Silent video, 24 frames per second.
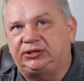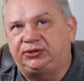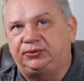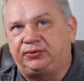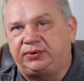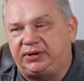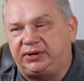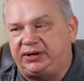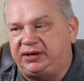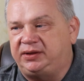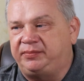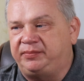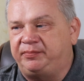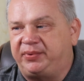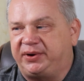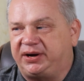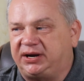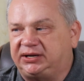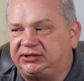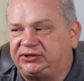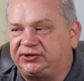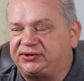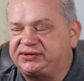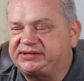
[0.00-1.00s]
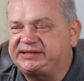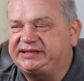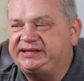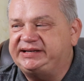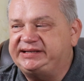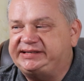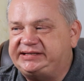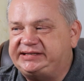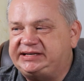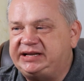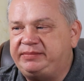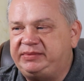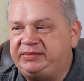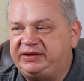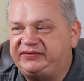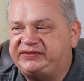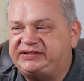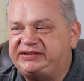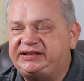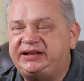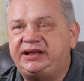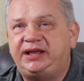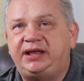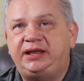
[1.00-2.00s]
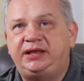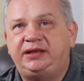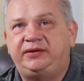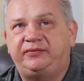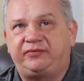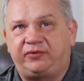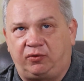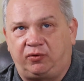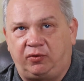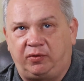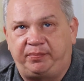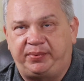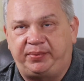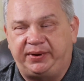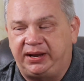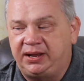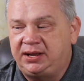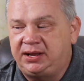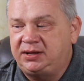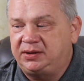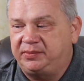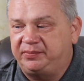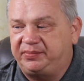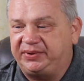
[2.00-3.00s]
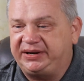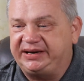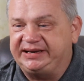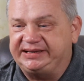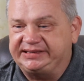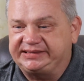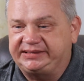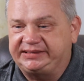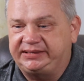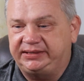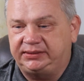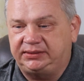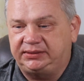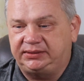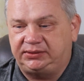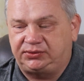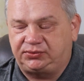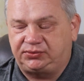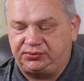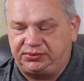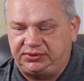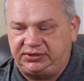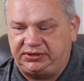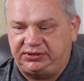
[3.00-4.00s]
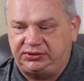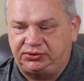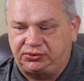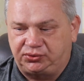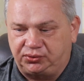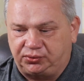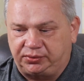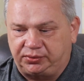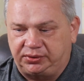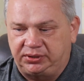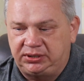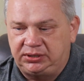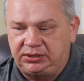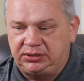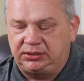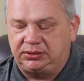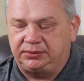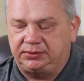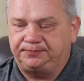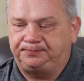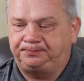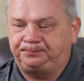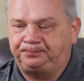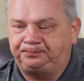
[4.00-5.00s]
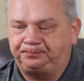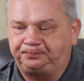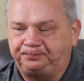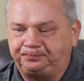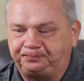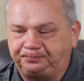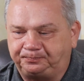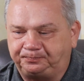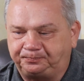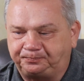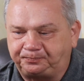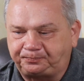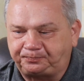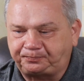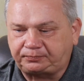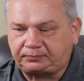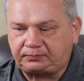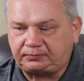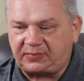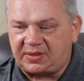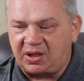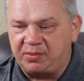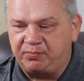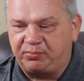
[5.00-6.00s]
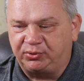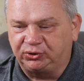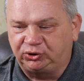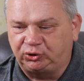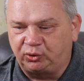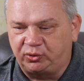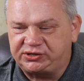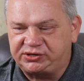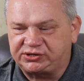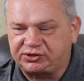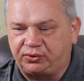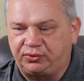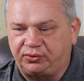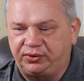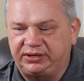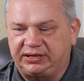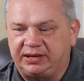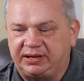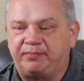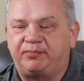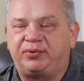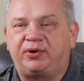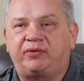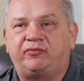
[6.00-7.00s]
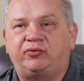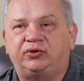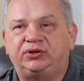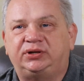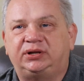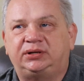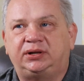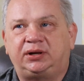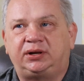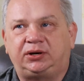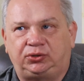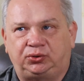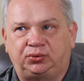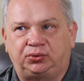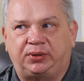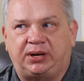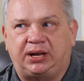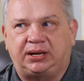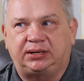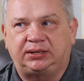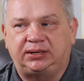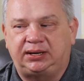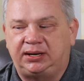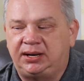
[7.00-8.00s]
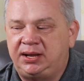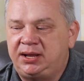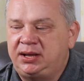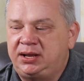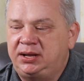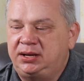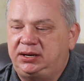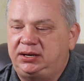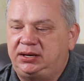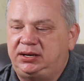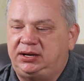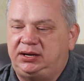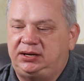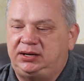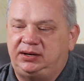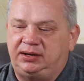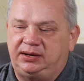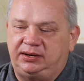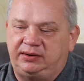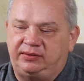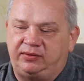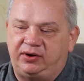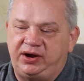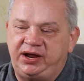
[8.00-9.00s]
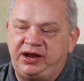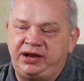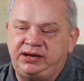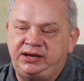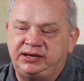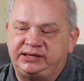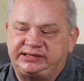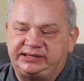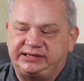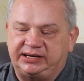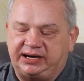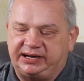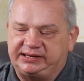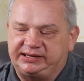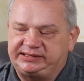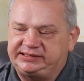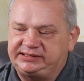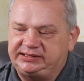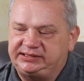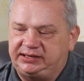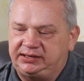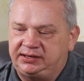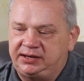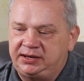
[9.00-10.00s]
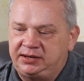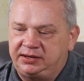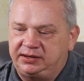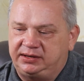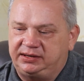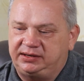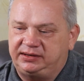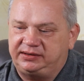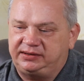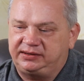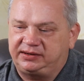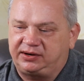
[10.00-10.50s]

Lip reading: Emperors and imperial families came to Potocki from all over Europe, and there they performed initiation rituals.